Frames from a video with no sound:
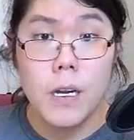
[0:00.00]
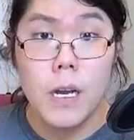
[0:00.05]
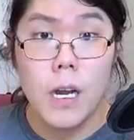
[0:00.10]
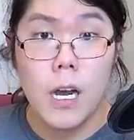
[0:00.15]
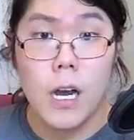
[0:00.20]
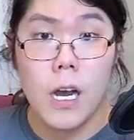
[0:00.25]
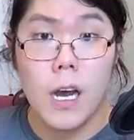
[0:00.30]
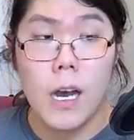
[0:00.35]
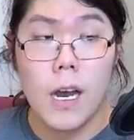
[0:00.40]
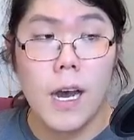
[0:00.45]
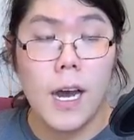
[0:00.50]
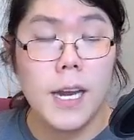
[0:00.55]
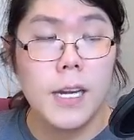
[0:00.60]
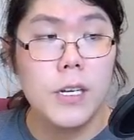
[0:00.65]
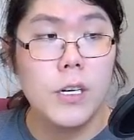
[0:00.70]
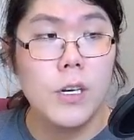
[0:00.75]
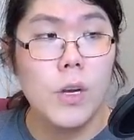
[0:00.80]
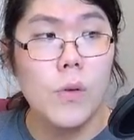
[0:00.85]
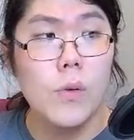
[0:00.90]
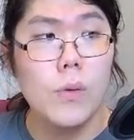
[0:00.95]
I
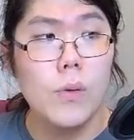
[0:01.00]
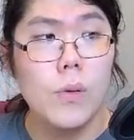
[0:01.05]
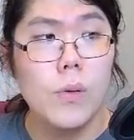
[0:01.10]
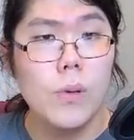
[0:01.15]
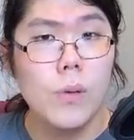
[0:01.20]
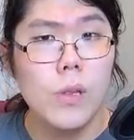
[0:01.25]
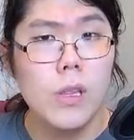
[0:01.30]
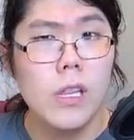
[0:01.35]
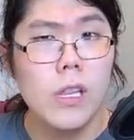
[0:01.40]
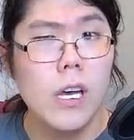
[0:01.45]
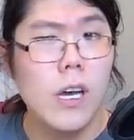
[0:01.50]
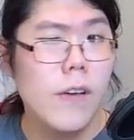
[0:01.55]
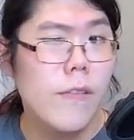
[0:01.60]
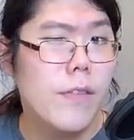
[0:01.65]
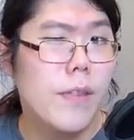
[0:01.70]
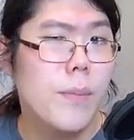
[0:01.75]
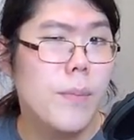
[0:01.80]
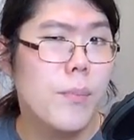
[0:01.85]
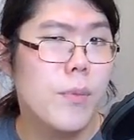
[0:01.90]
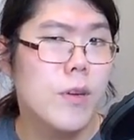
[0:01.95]
don't love
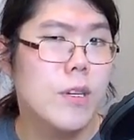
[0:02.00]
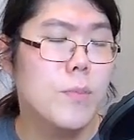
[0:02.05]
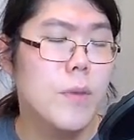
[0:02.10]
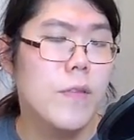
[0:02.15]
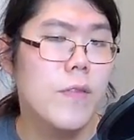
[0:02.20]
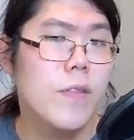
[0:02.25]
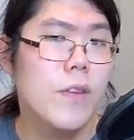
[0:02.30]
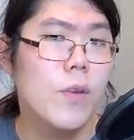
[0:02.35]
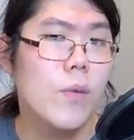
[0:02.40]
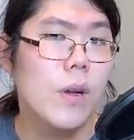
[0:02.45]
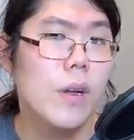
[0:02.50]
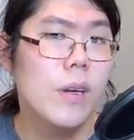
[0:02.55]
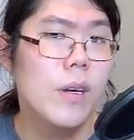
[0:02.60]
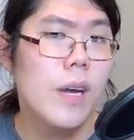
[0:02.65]
the Prisma V1.